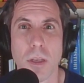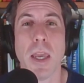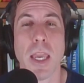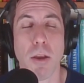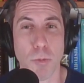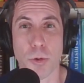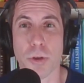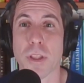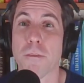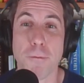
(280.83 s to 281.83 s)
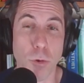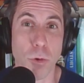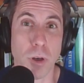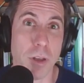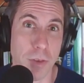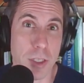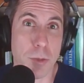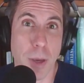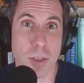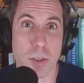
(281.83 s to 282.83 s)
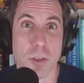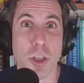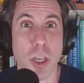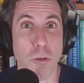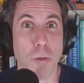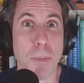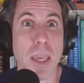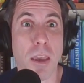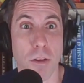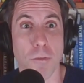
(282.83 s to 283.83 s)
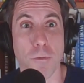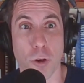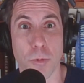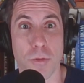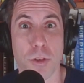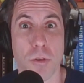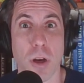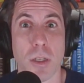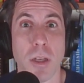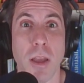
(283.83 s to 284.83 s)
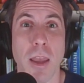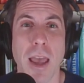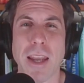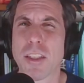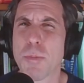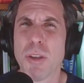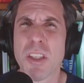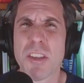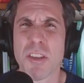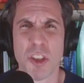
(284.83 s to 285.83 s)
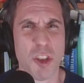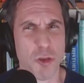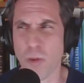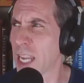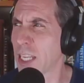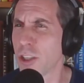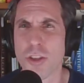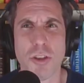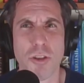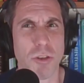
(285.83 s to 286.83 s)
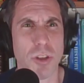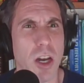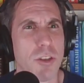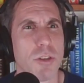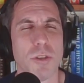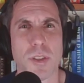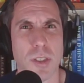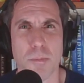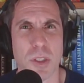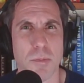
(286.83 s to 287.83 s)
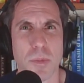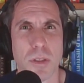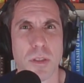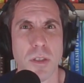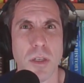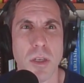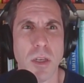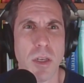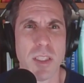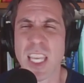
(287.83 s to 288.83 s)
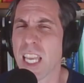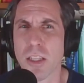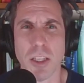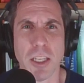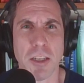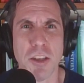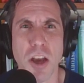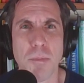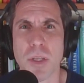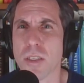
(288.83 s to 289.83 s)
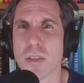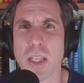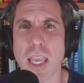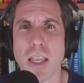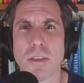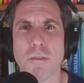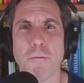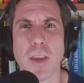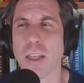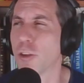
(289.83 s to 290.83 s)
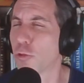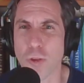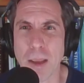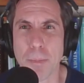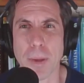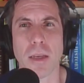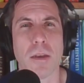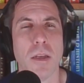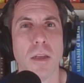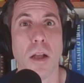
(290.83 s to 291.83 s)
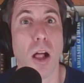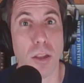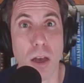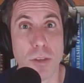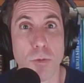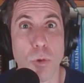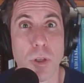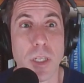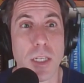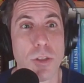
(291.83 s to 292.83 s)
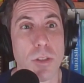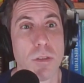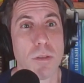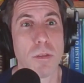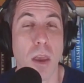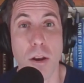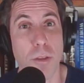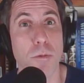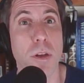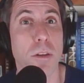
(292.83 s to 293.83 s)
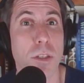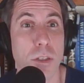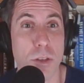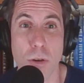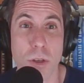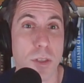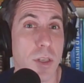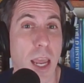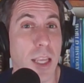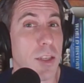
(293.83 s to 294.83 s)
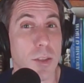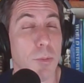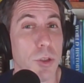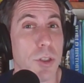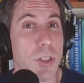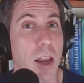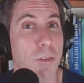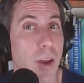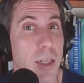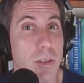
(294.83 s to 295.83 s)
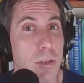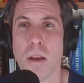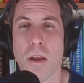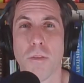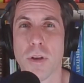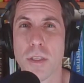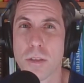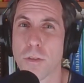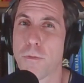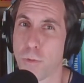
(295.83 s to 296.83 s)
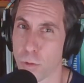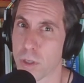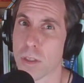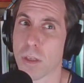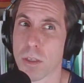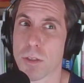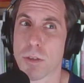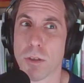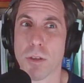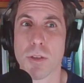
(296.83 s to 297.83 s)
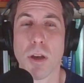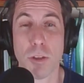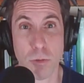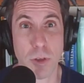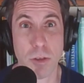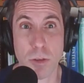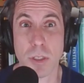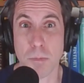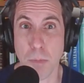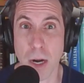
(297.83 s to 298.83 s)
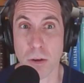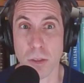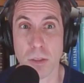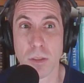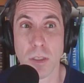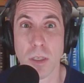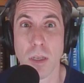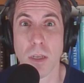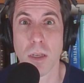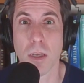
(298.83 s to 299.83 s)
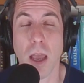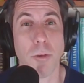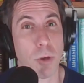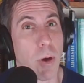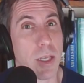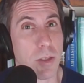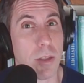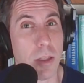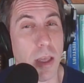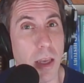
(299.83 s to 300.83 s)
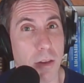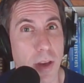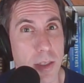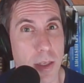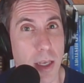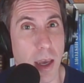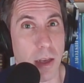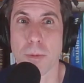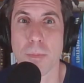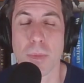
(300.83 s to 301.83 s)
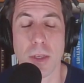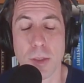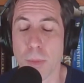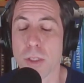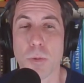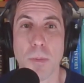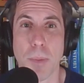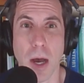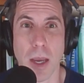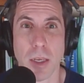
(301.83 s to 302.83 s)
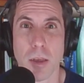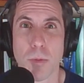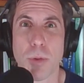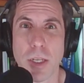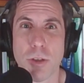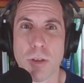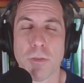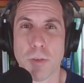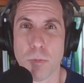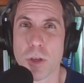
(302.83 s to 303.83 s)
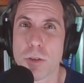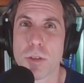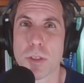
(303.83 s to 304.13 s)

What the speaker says: He reported that 4 of his patients on the European form of the drug had experienced strange neurological symptoms: tingling, numbness in the hands and feet, cramping, a loss of coordination. Had other readers noticed any similar side effects? Frances forwarded the concerns on to Richardson Merrill and requested that they investigate. As the months went by, pressure from Richardson